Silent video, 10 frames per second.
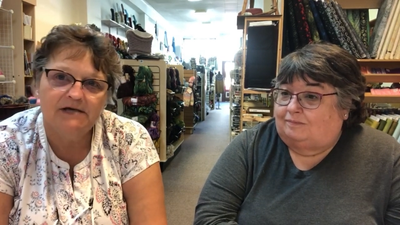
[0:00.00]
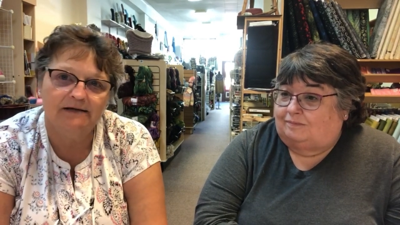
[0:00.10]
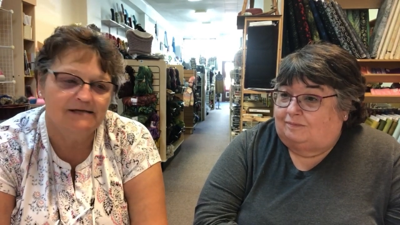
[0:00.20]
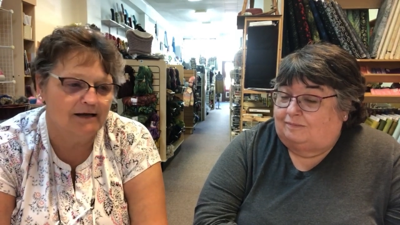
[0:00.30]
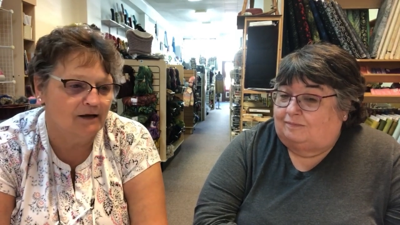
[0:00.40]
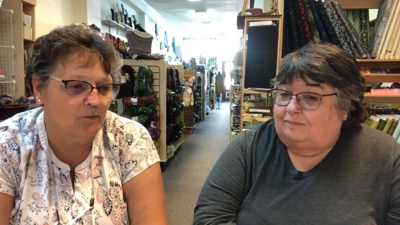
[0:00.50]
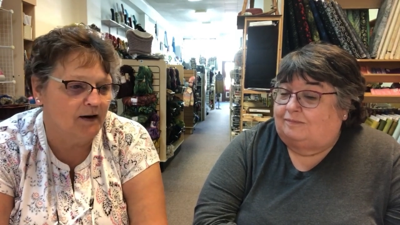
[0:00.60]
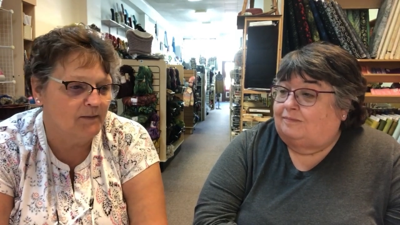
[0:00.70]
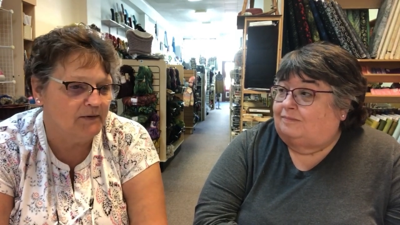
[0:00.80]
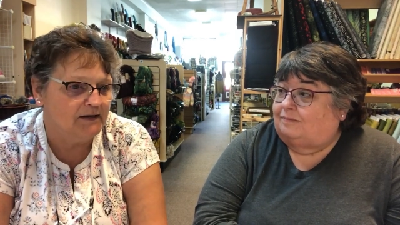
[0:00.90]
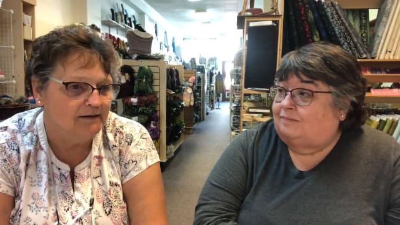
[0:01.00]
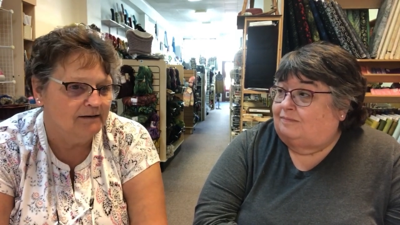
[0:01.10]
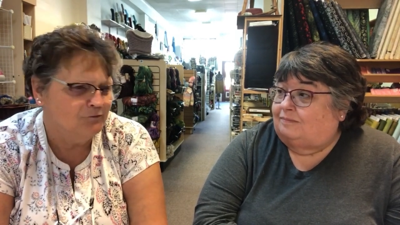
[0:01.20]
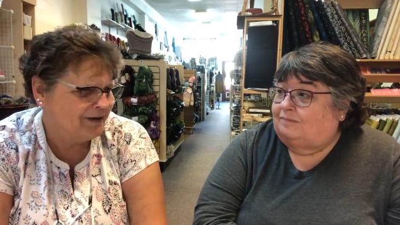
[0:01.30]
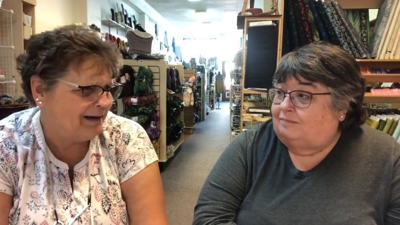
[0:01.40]
Speaker 1: tech taken away, but
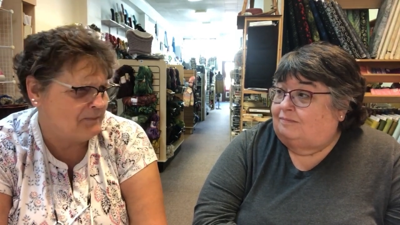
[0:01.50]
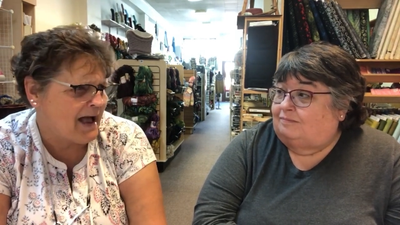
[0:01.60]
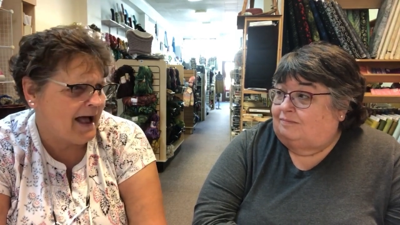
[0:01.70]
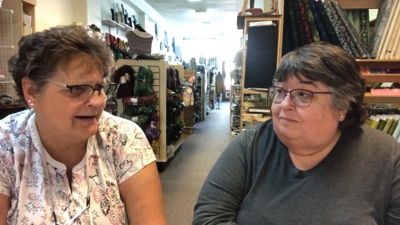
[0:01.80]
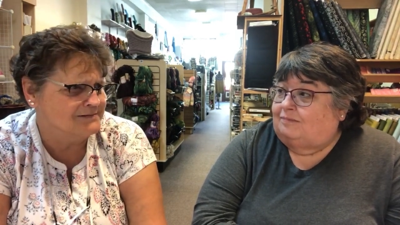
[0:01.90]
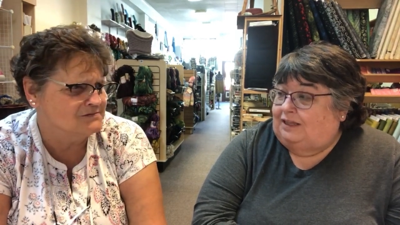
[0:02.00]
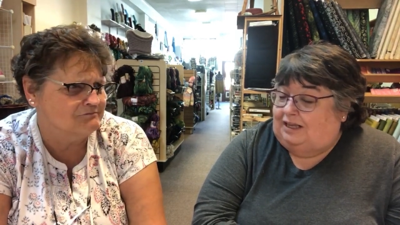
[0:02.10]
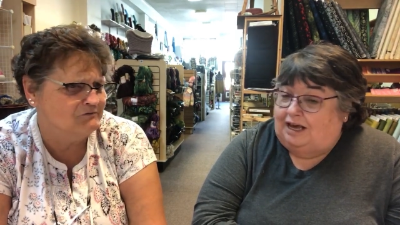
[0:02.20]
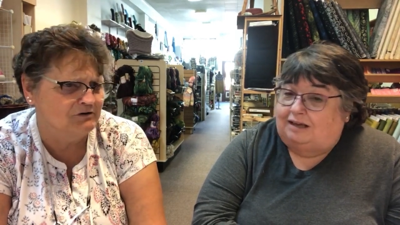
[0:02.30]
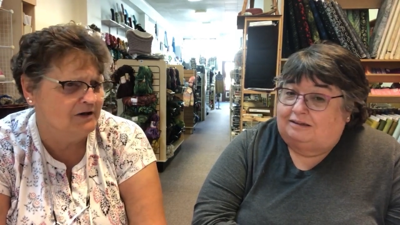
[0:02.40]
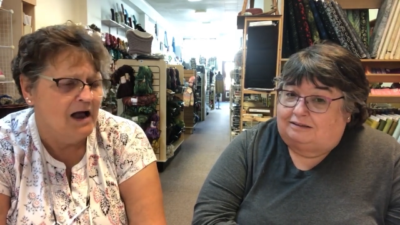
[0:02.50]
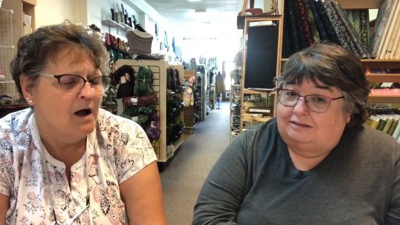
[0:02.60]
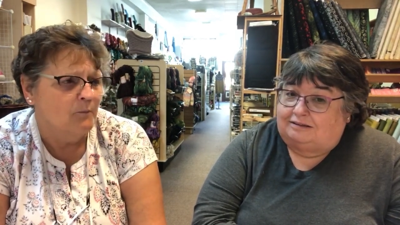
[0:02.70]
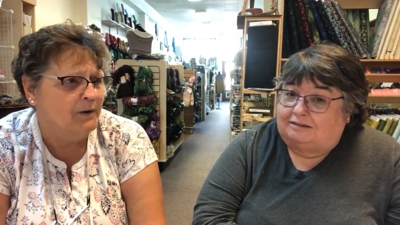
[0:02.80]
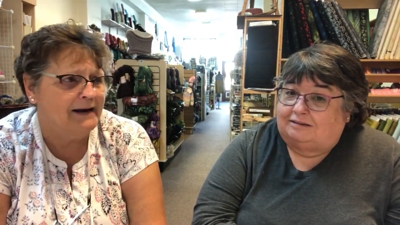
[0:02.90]
you get it back. And and
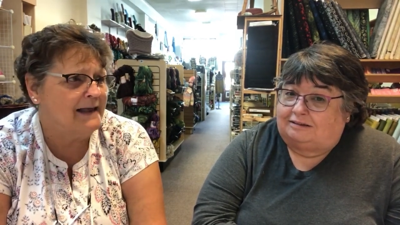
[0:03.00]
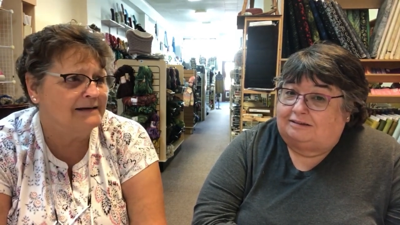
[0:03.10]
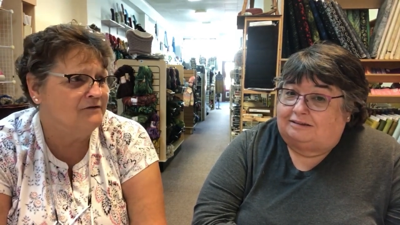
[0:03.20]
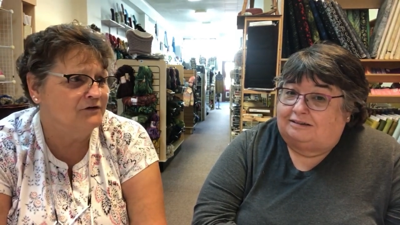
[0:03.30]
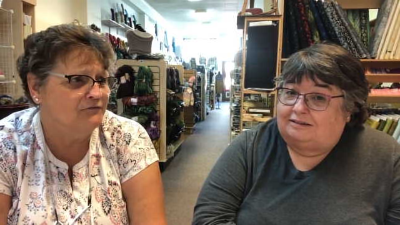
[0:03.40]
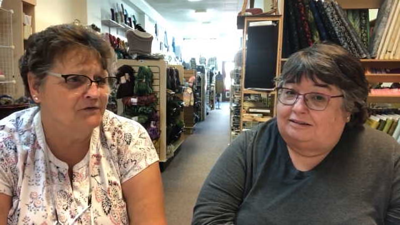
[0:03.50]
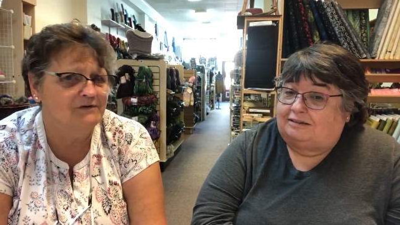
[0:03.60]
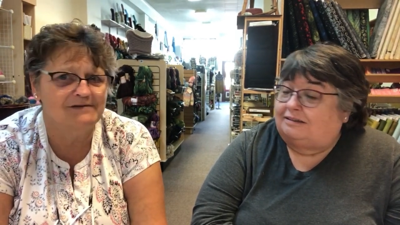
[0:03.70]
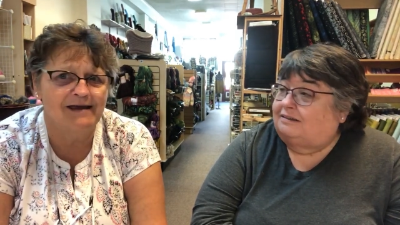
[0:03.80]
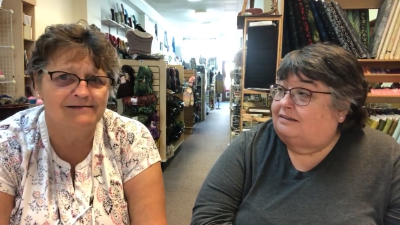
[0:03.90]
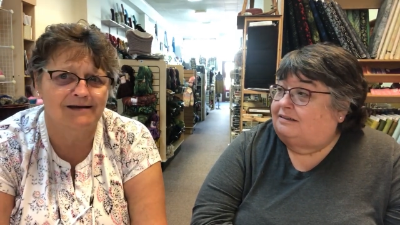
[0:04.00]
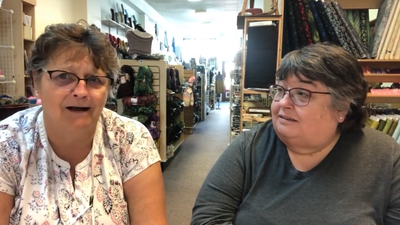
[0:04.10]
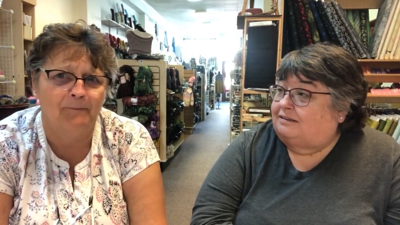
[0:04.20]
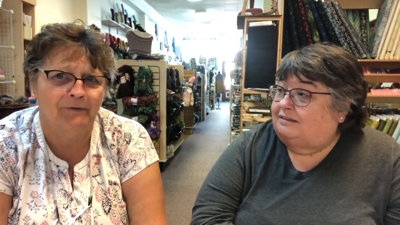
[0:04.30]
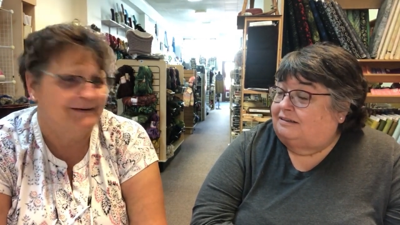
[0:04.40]
even if it takes a
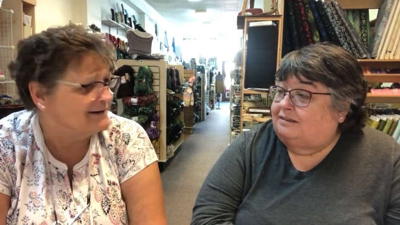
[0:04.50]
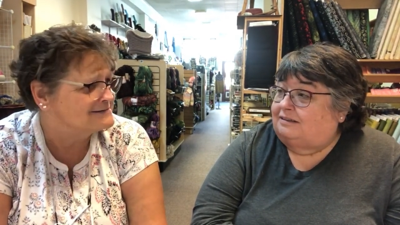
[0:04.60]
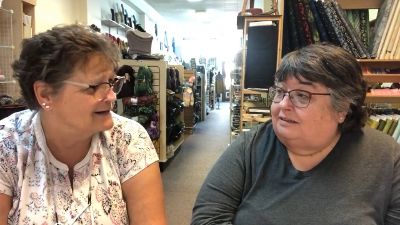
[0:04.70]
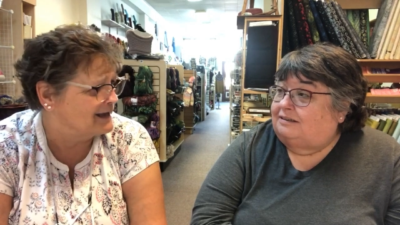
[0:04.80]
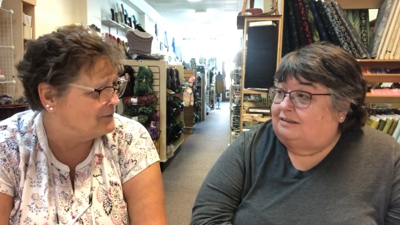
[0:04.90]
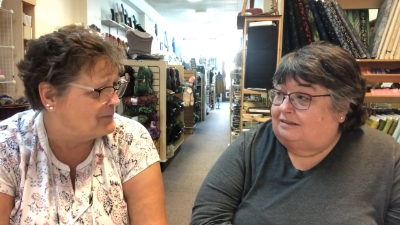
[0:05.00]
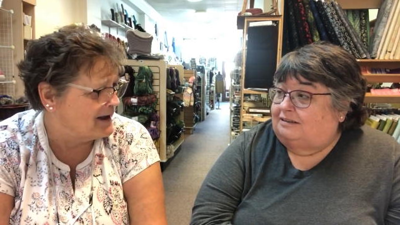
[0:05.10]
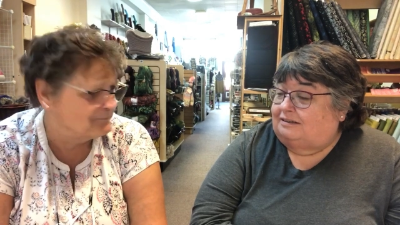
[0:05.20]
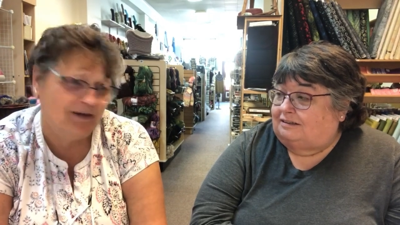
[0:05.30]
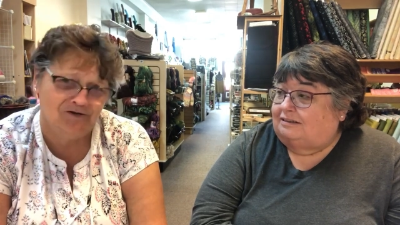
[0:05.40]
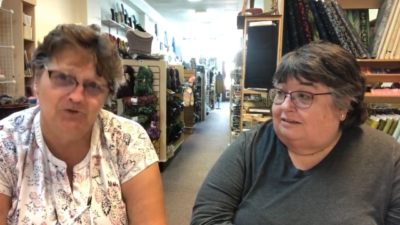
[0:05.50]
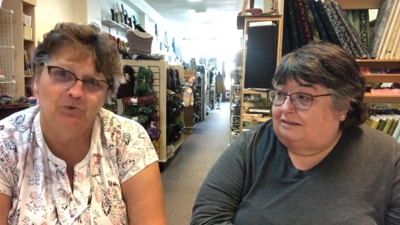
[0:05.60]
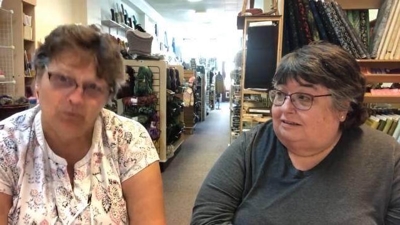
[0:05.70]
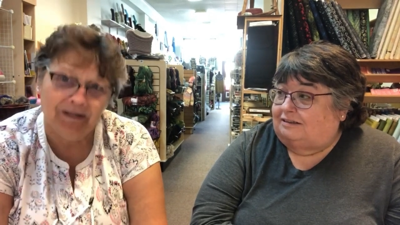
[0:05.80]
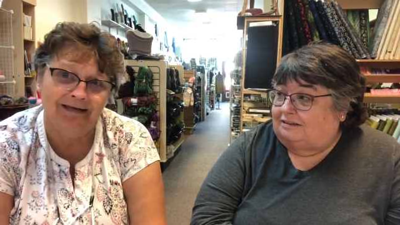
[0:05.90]
couple of days to get it back because
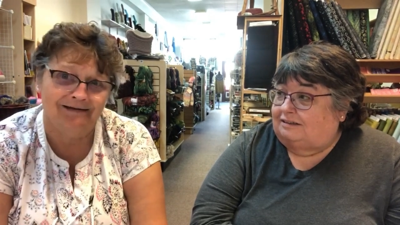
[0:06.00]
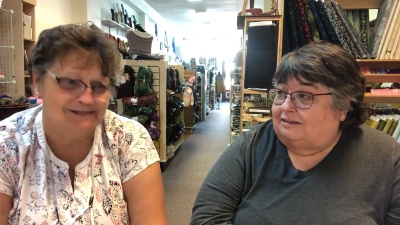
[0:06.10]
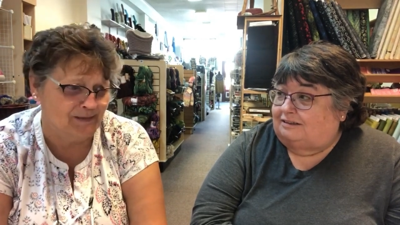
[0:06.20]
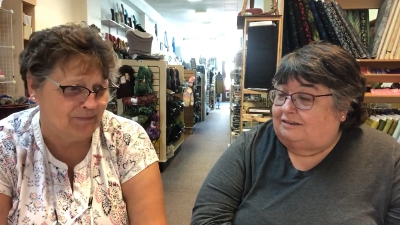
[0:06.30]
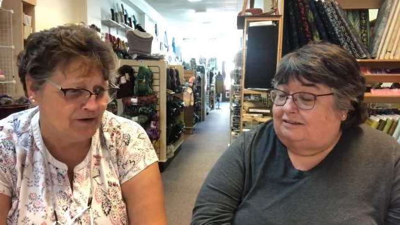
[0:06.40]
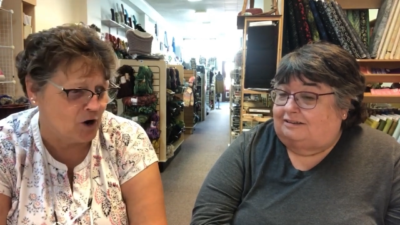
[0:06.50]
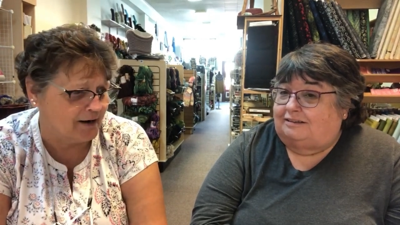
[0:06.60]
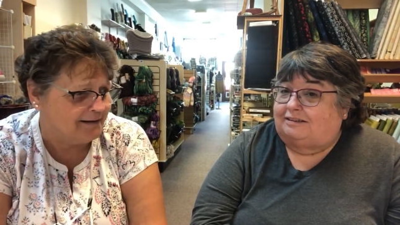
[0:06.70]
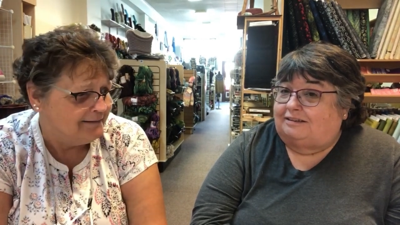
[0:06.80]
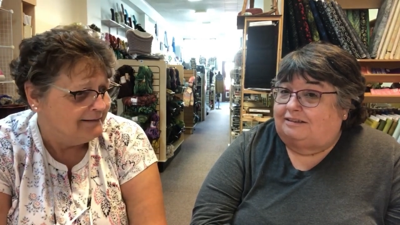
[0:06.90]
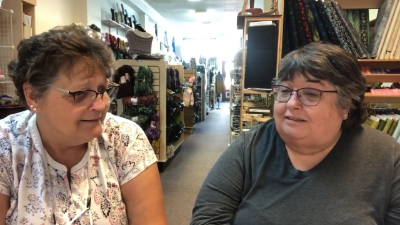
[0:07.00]
you really did something naughty,